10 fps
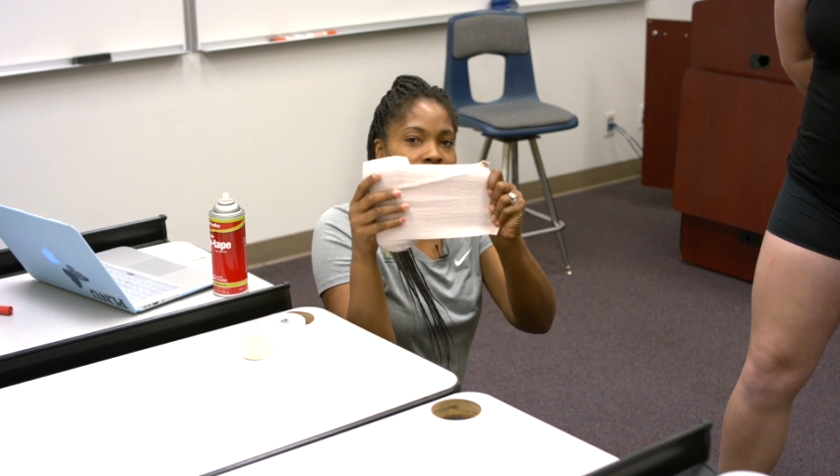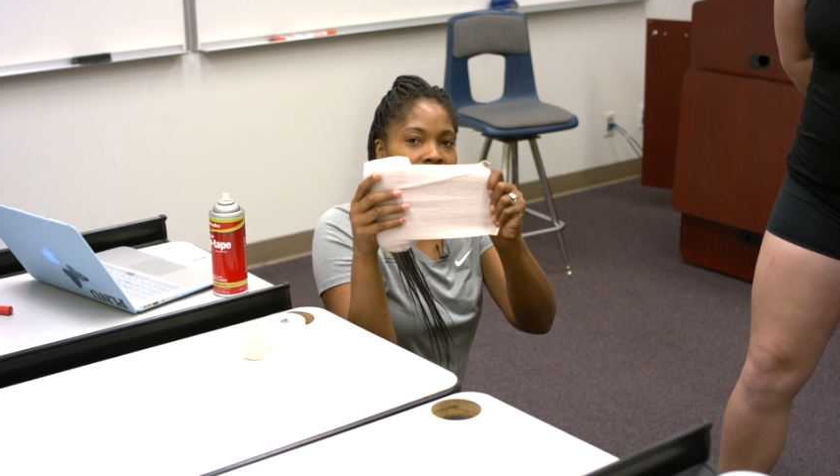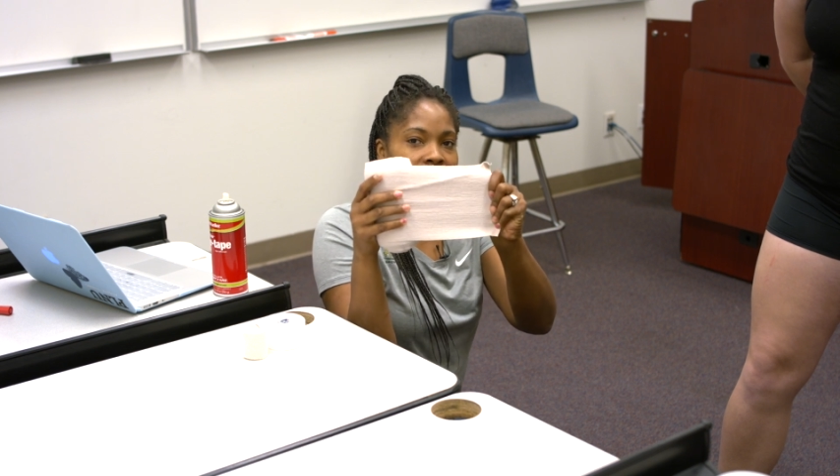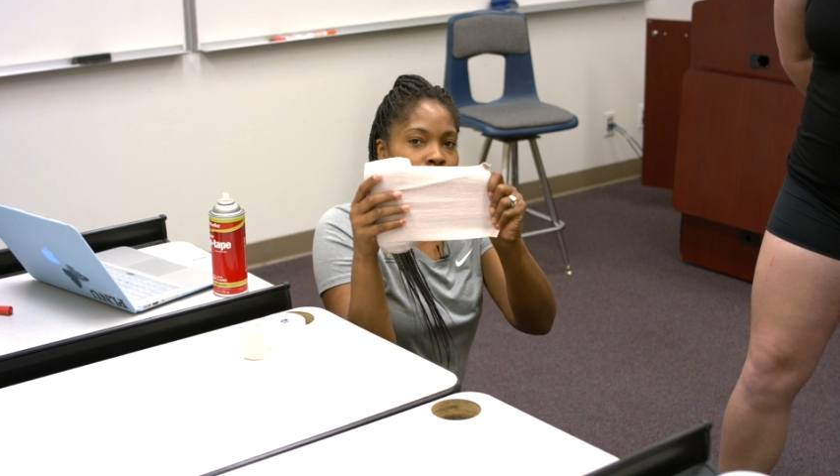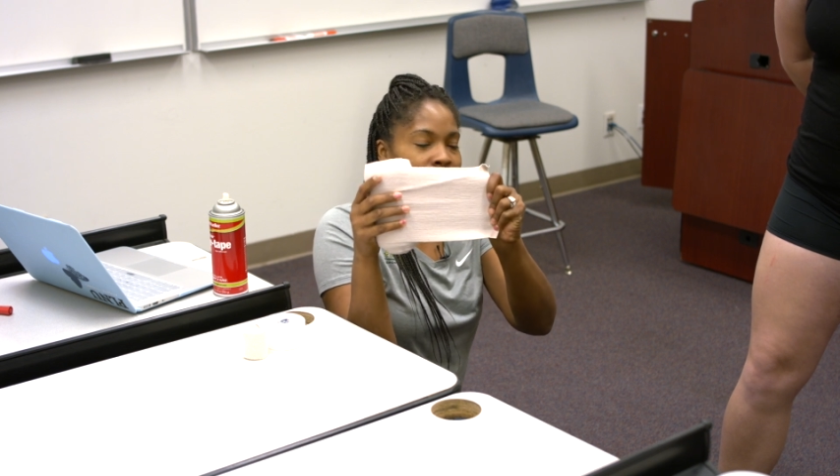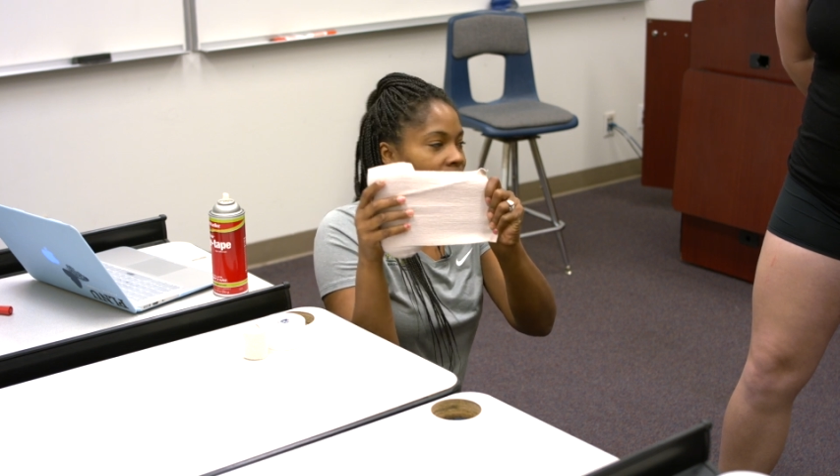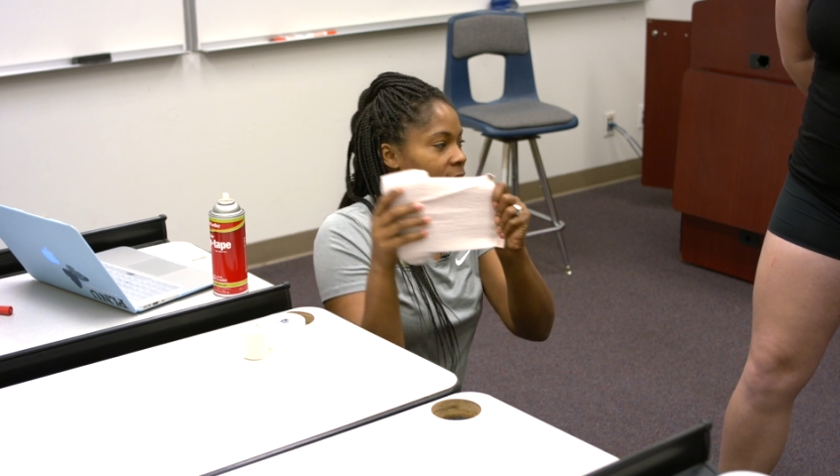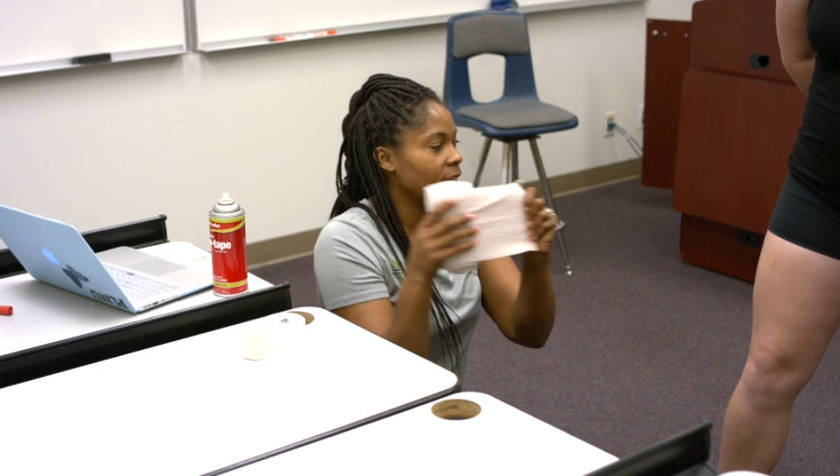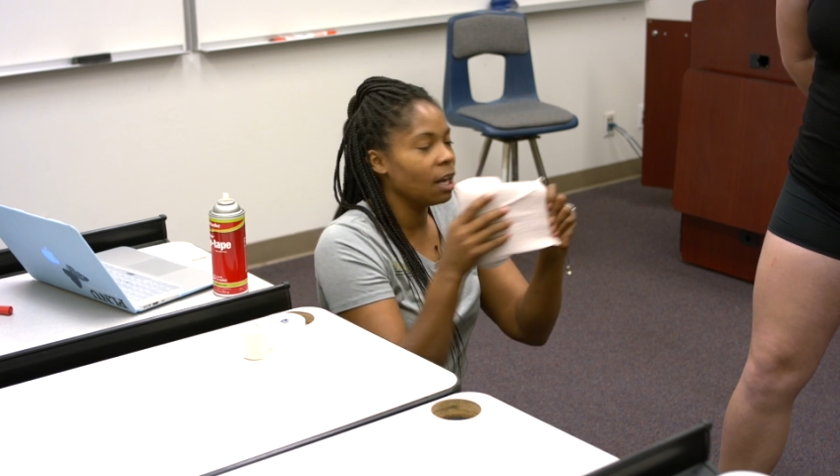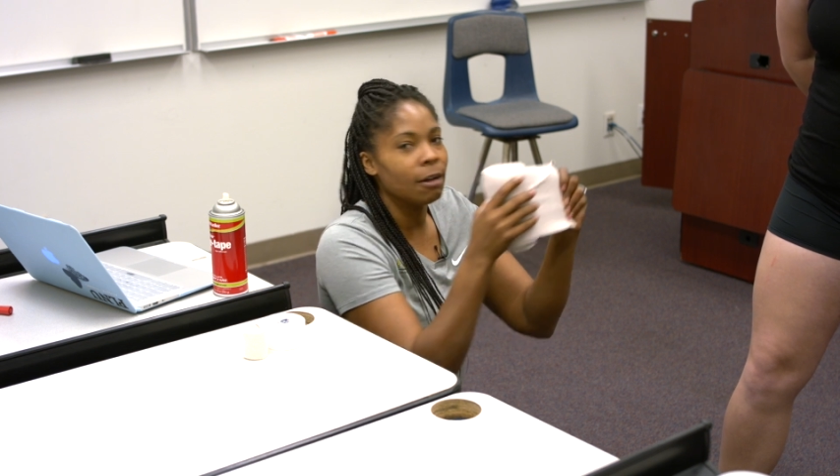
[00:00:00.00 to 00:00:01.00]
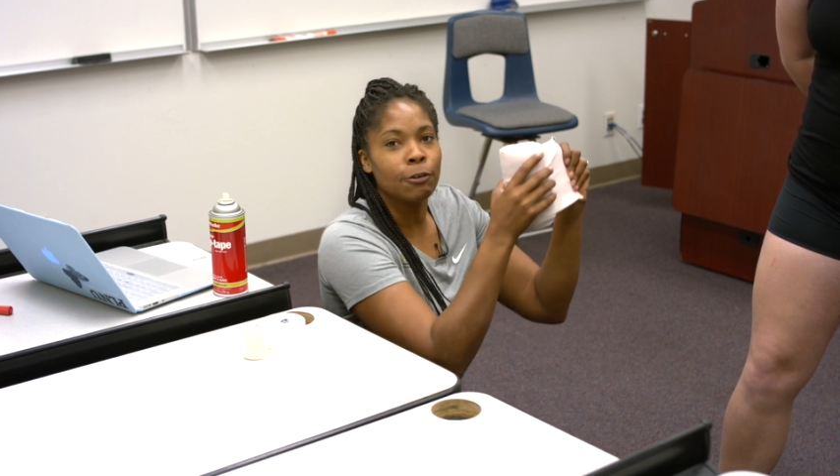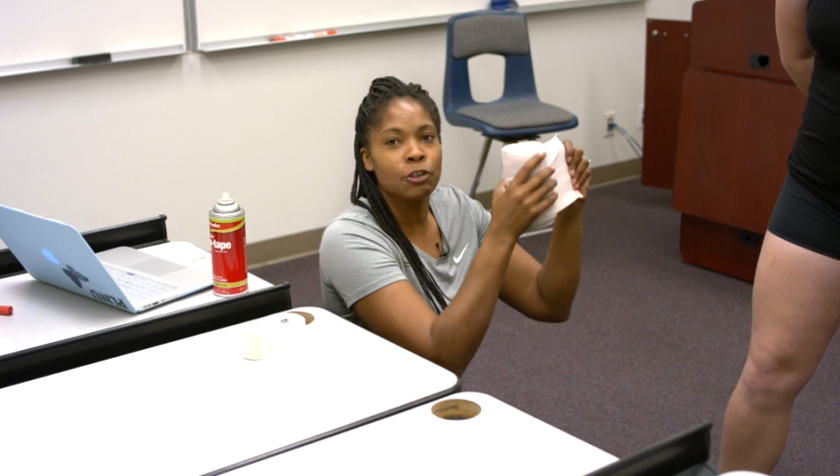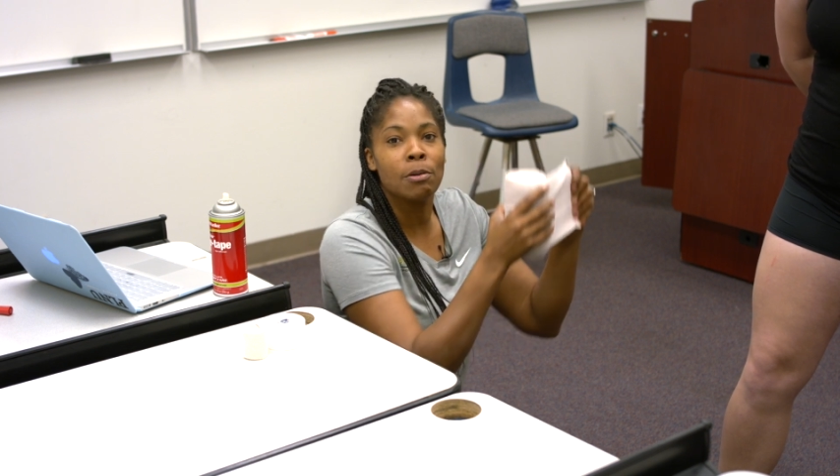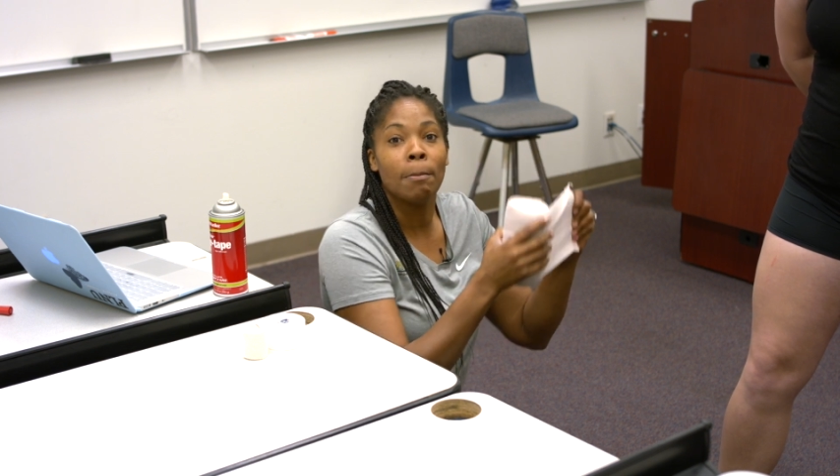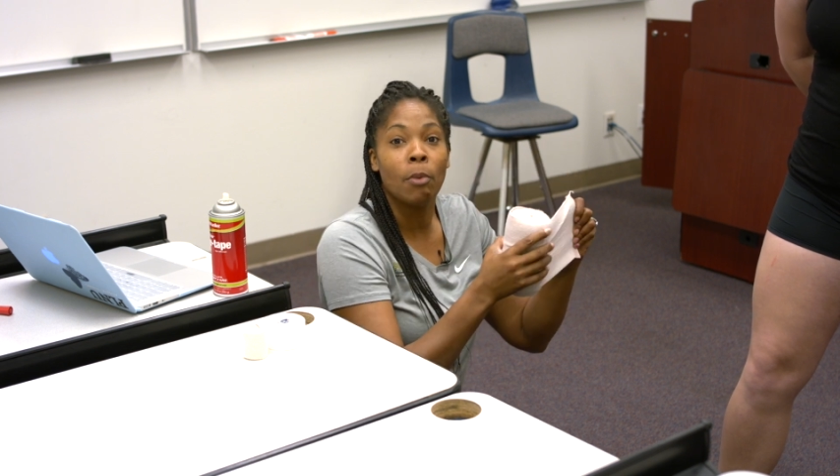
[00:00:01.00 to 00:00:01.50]
this because it
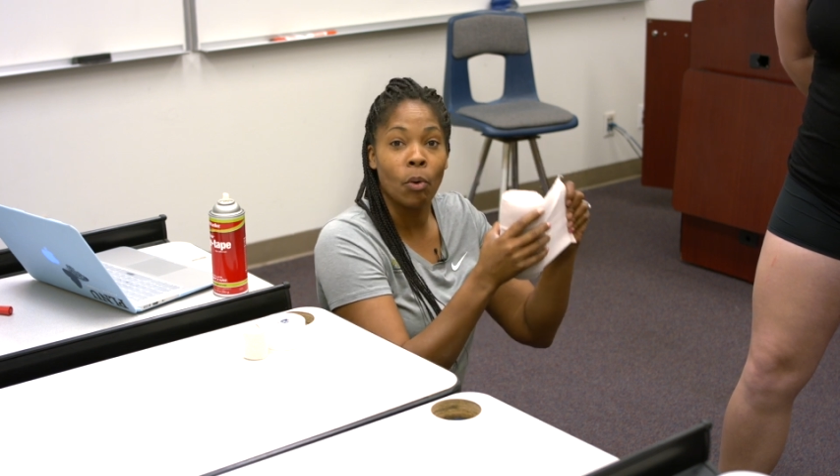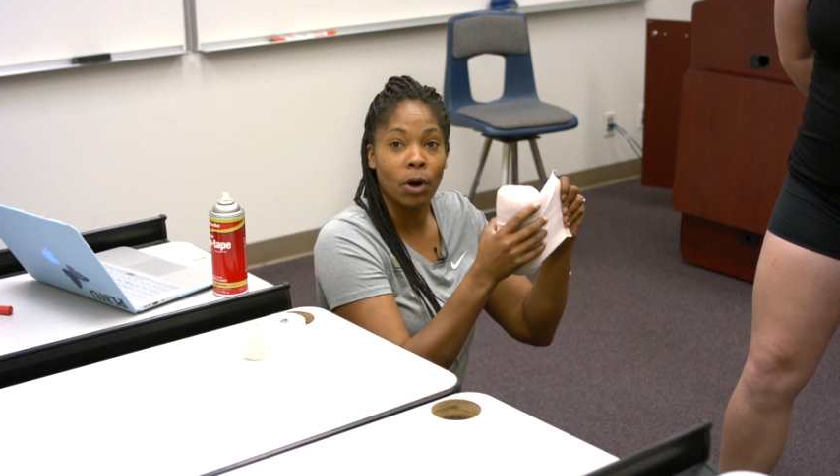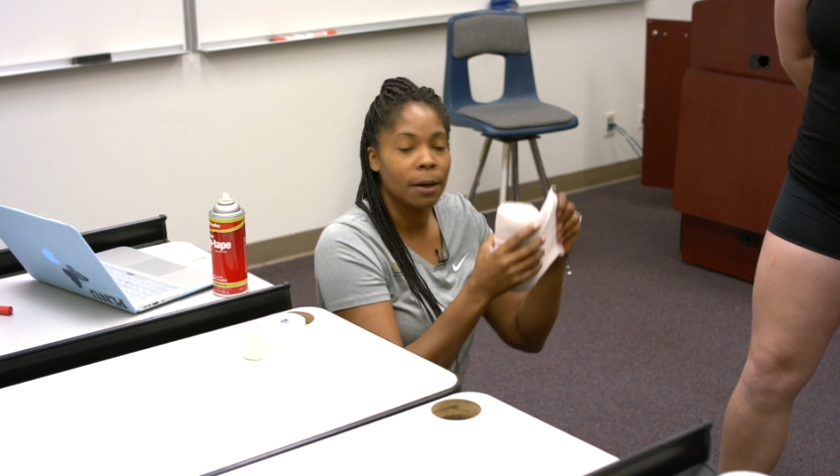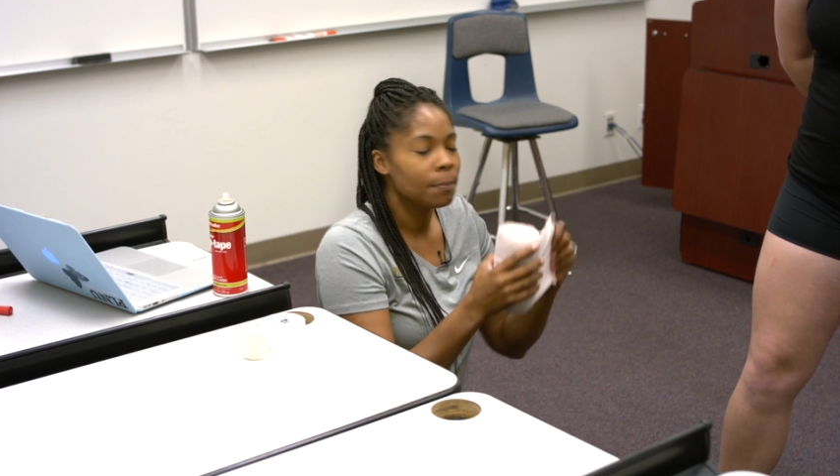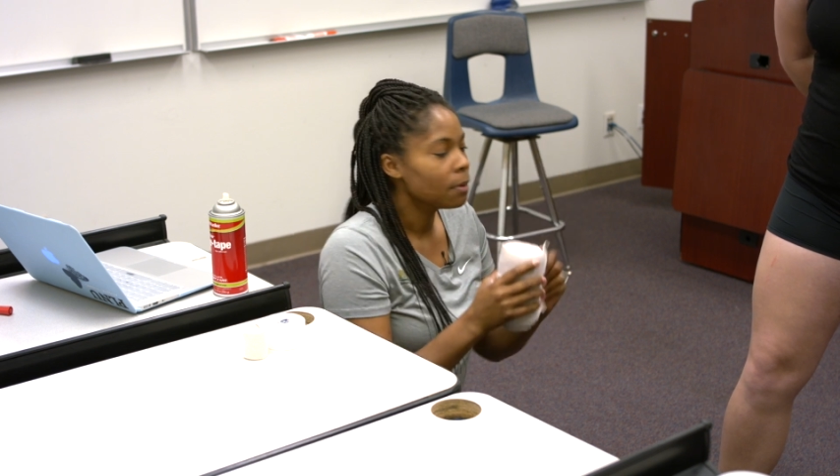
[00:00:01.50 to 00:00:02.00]
covers more.